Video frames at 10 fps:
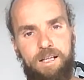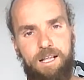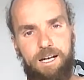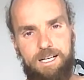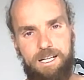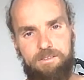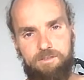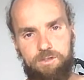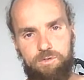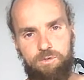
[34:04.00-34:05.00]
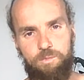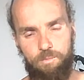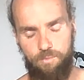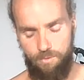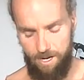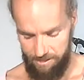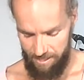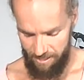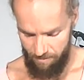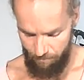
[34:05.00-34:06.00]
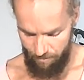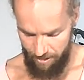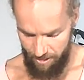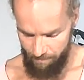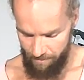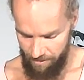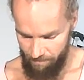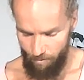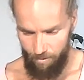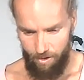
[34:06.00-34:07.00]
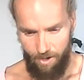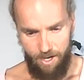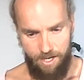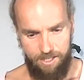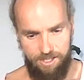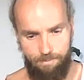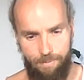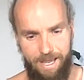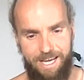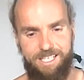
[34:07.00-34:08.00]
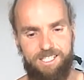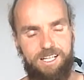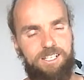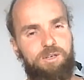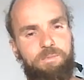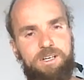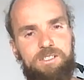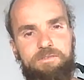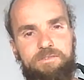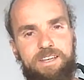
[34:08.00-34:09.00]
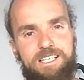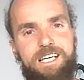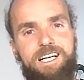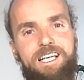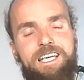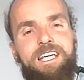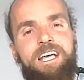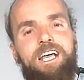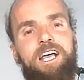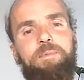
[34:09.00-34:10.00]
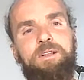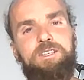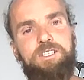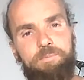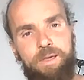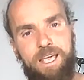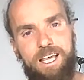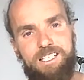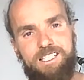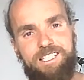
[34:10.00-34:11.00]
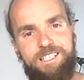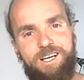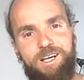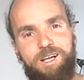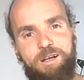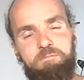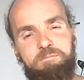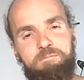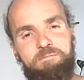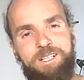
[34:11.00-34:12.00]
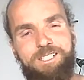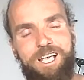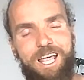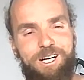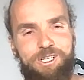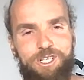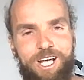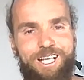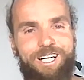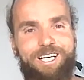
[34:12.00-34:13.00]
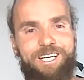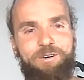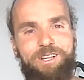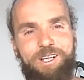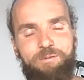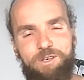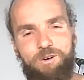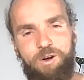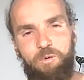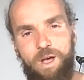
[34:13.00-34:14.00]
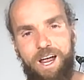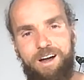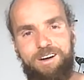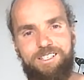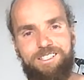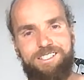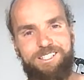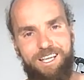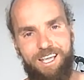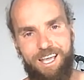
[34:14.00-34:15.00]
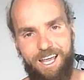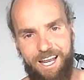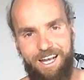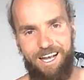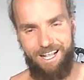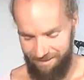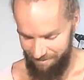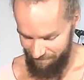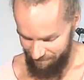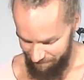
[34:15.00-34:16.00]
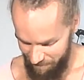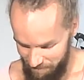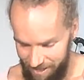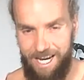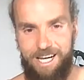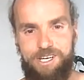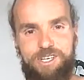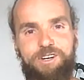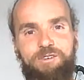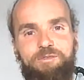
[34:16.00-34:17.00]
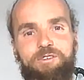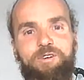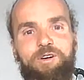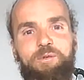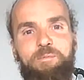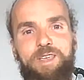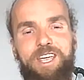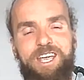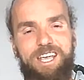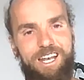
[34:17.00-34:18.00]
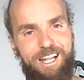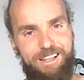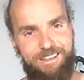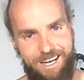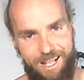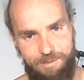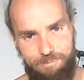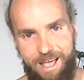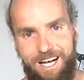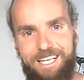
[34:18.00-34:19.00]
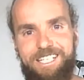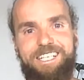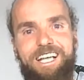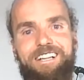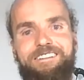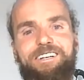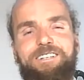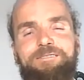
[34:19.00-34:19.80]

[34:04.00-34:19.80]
Like this for two more breaths, like you're breathing a bit more space, not so much physically, but space, let's say energetically, with your awareness in that foundation of your being, in that belly center.